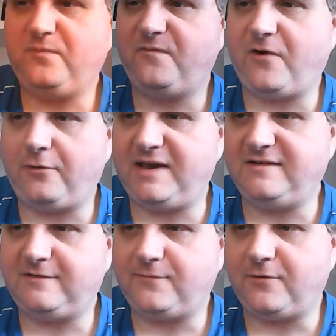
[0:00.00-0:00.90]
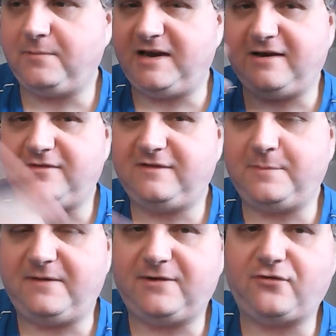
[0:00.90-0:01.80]
throw her in just for just a
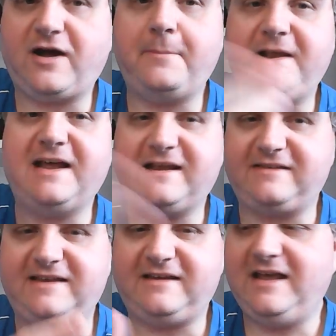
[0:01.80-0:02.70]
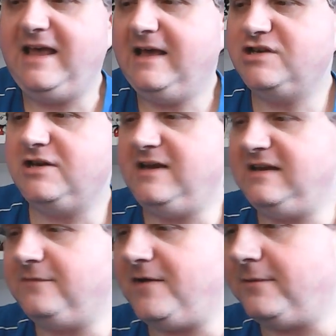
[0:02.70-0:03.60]
bit of a try. But like I said, it shouldn't
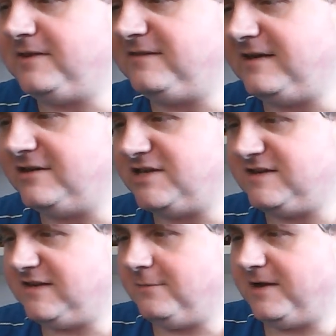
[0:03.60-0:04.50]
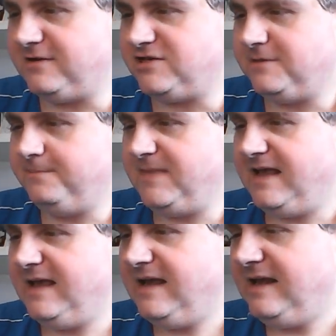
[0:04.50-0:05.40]
interfere with the synergy too much.
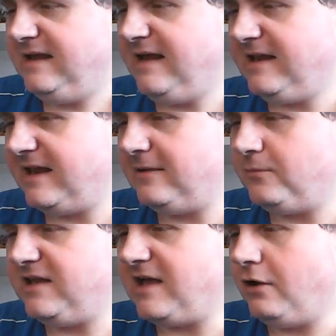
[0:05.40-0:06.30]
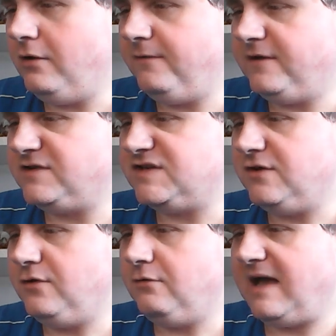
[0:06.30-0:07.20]
Now then, we go over
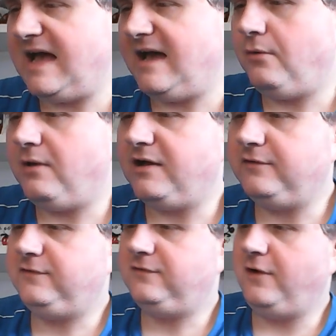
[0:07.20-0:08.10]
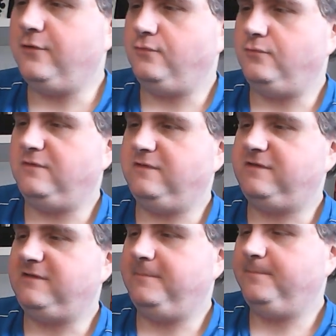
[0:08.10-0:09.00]
to our stones.